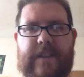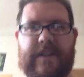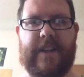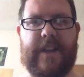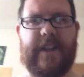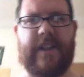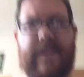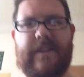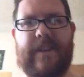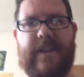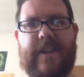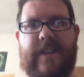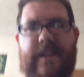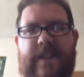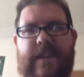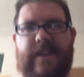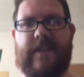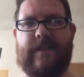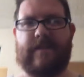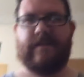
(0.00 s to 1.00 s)

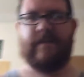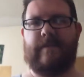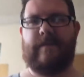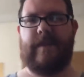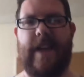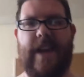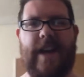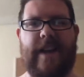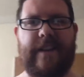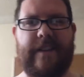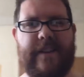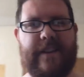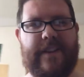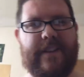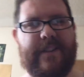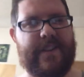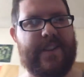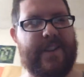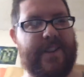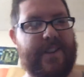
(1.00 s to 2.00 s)

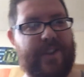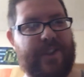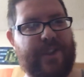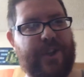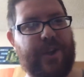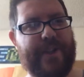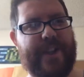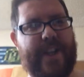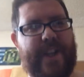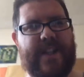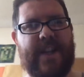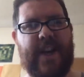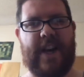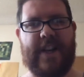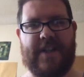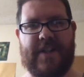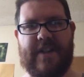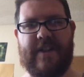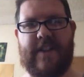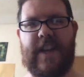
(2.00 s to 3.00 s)
the golden
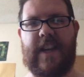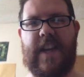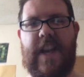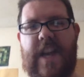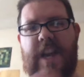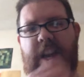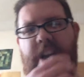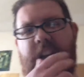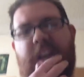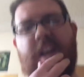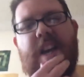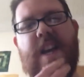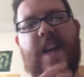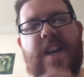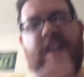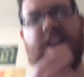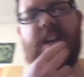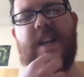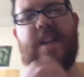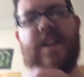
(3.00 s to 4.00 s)
touch thingy.
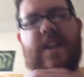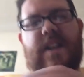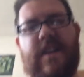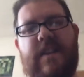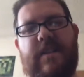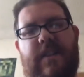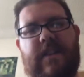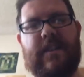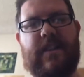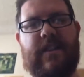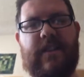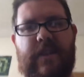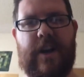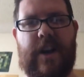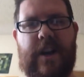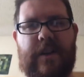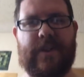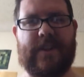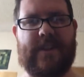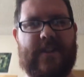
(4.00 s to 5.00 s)

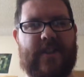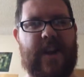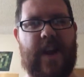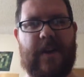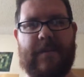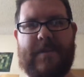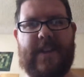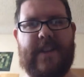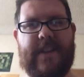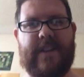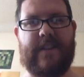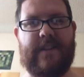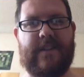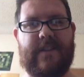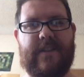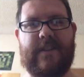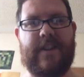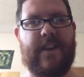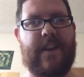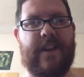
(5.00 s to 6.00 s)
What stops it
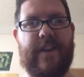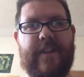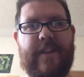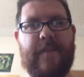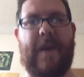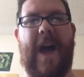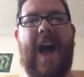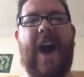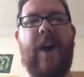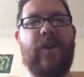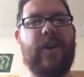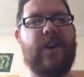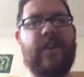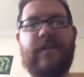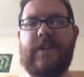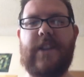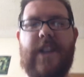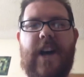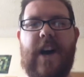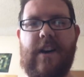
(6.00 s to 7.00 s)
is the power
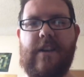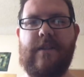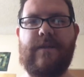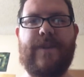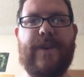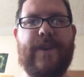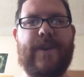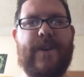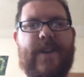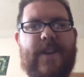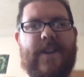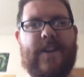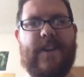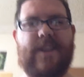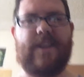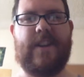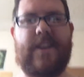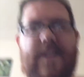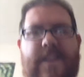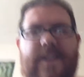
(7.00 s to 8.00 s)
of love.
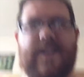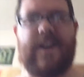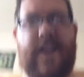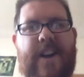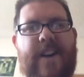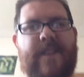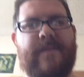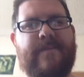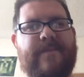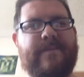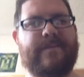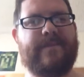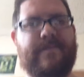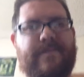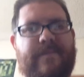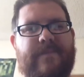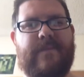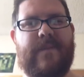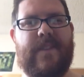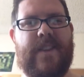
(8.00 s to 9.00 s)
And
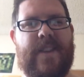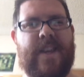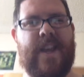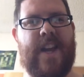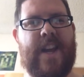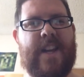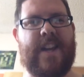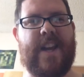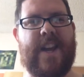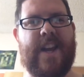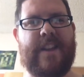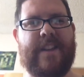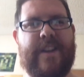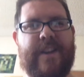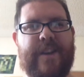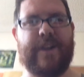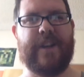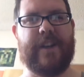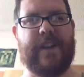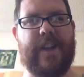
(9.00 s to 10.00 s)
yeah,
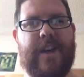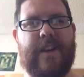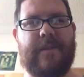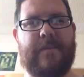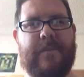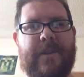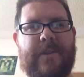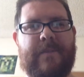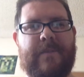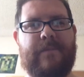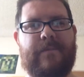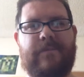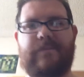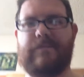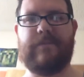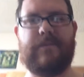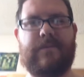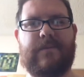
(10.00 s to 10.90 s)
they hook up, and,